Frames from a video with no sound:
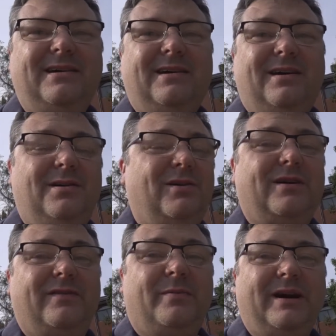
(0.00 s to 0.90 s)
Oh look,
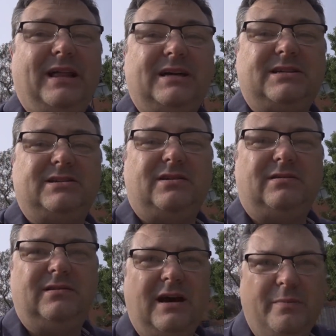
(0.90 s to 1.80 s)
I've got my glasses
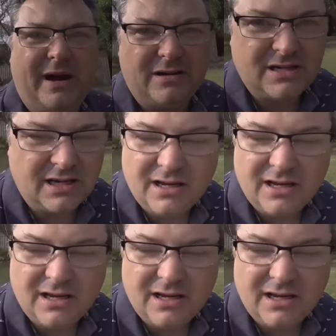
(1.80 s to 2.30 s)
on. How embarrassing.